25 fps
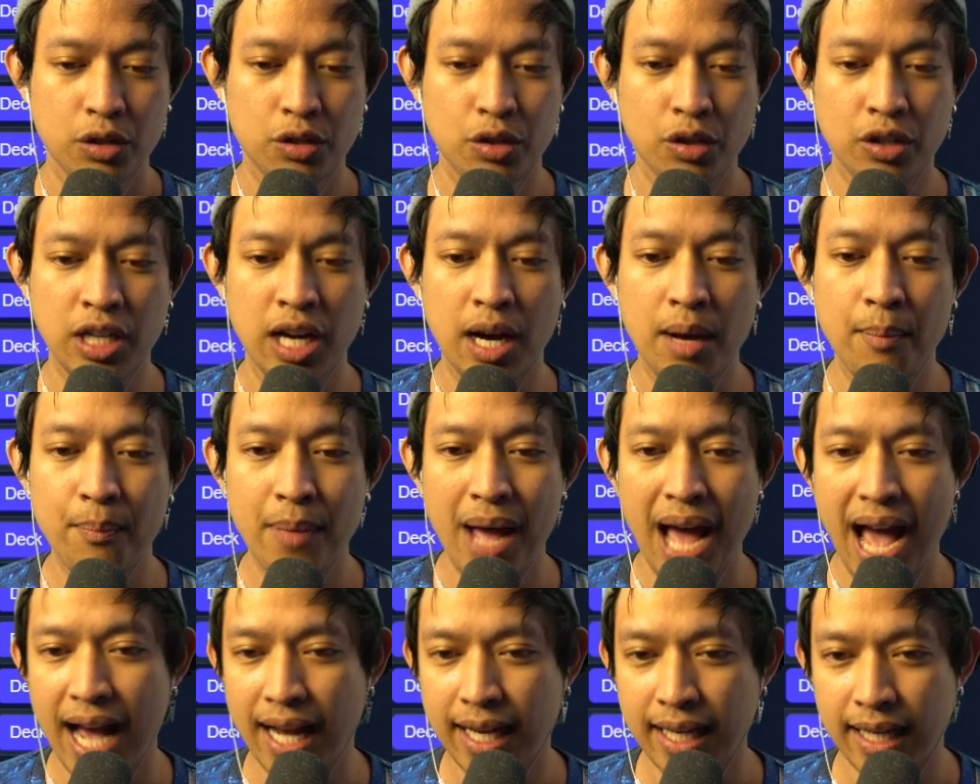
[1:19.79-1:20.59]
come
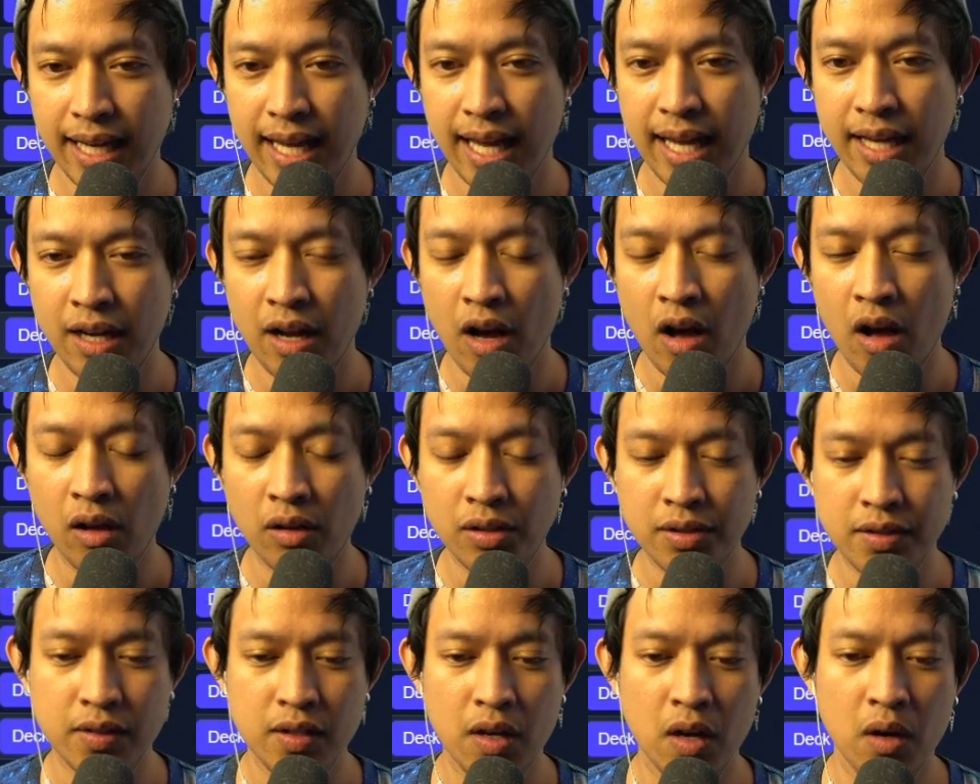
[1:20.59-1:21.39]
back, and
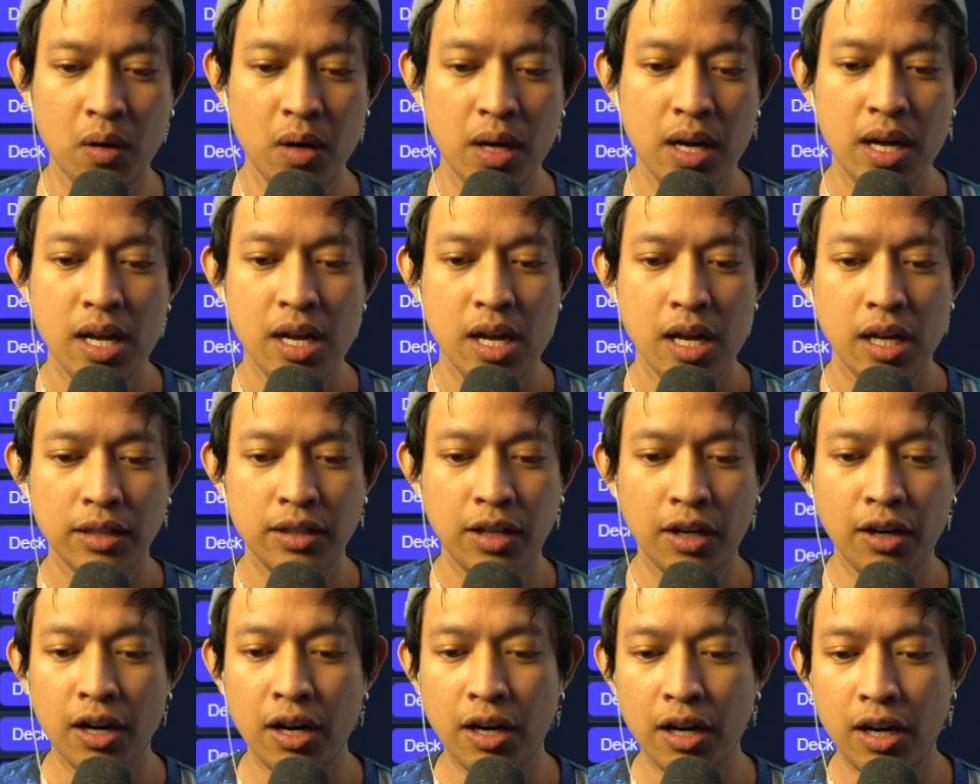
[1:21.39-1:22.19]
also
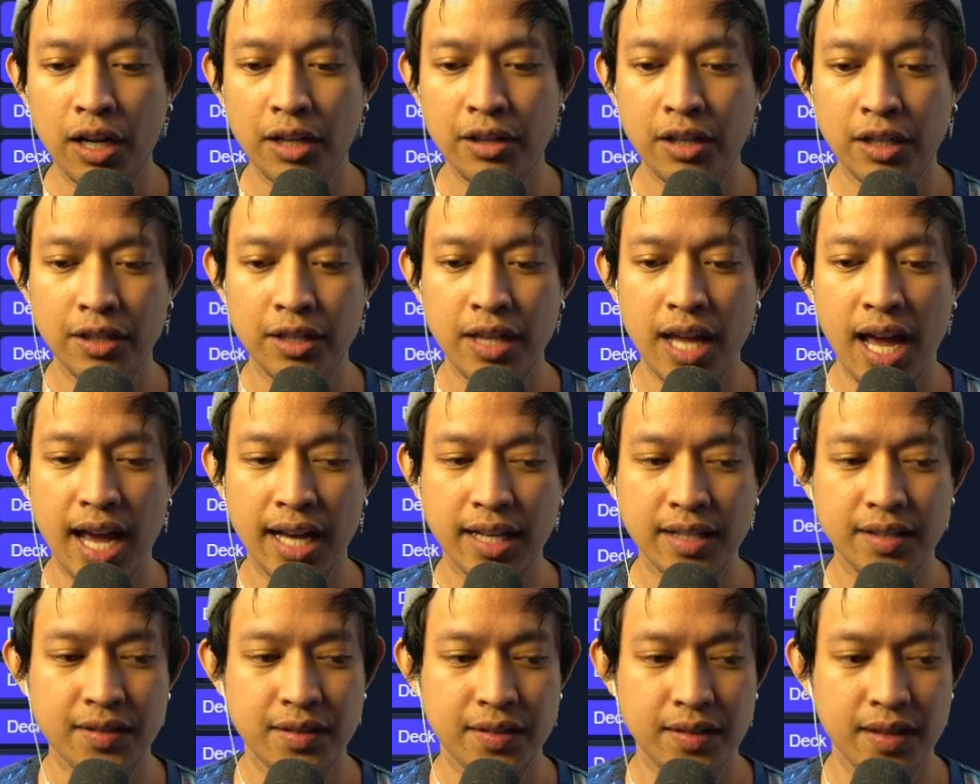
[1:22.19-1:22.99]
there are other
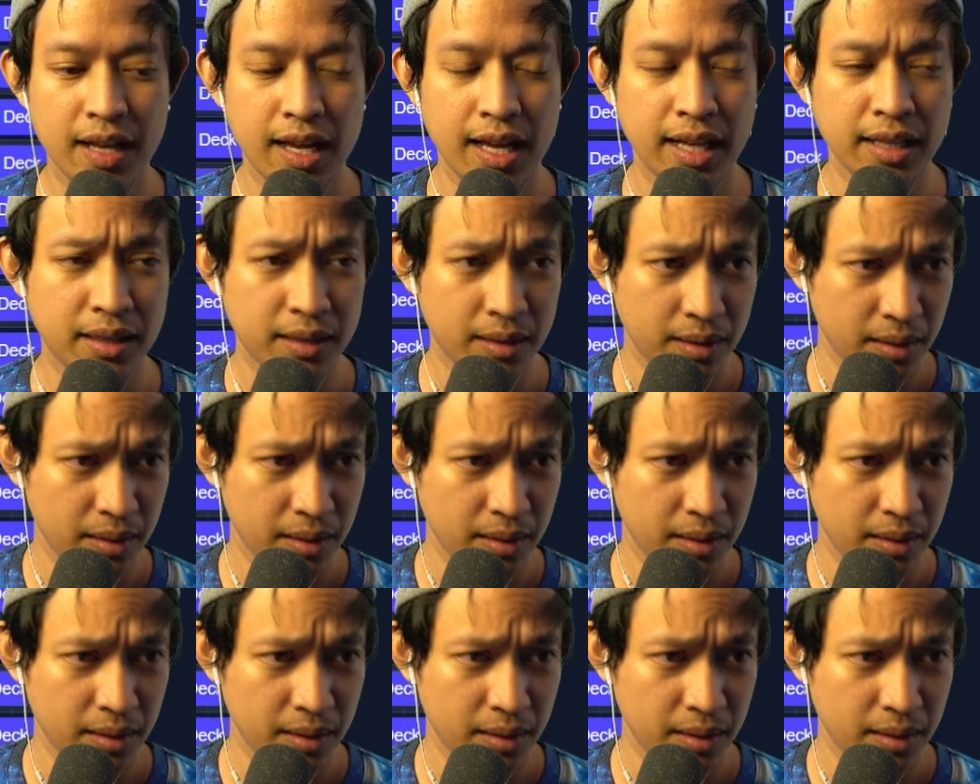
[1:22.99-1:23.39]
decks that